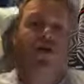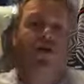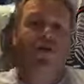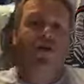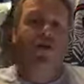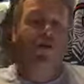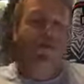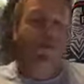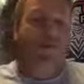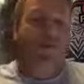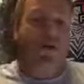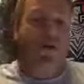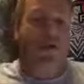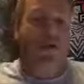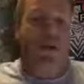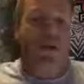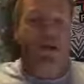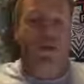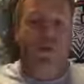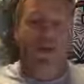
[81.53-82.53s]
Fluoro
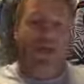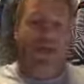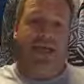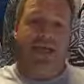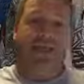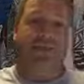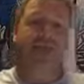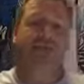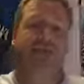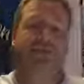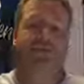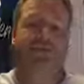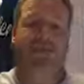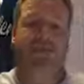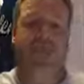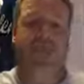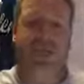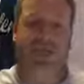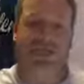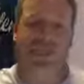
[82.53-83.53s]
underwear,
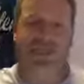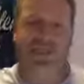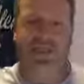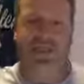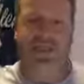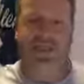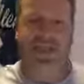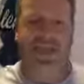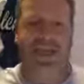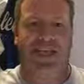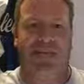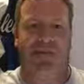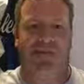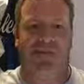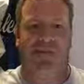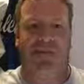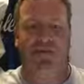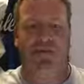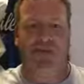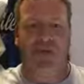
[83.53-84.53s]
just for the sake of
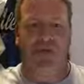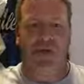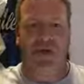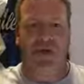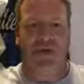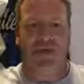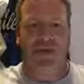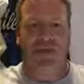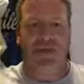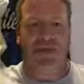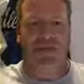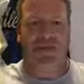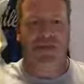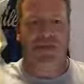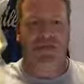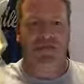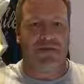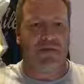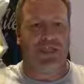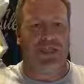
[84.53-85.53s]
people that want to be out
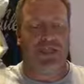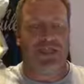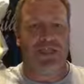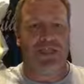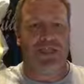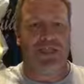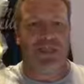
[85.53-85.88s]
there and seen.